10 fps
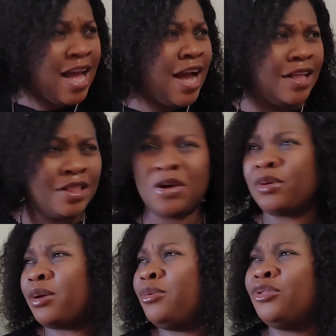And
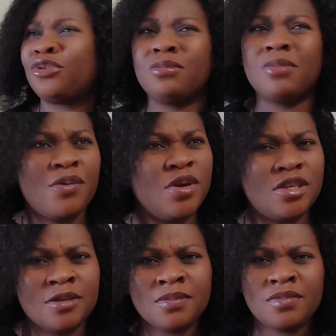coming into
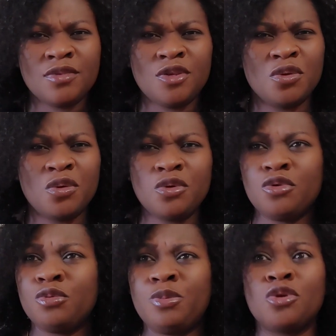marriage, you know,
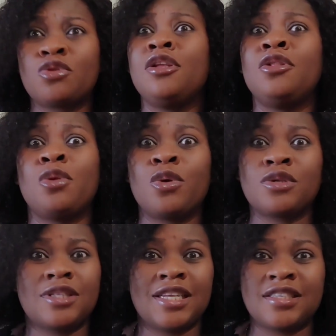you'll be totally
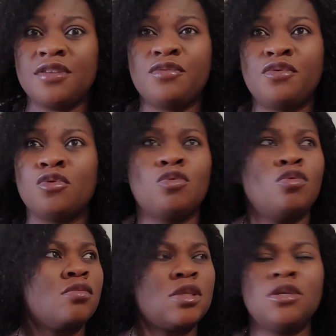lost, as if
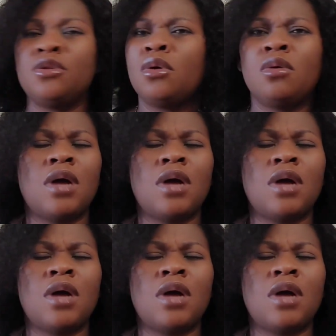you know,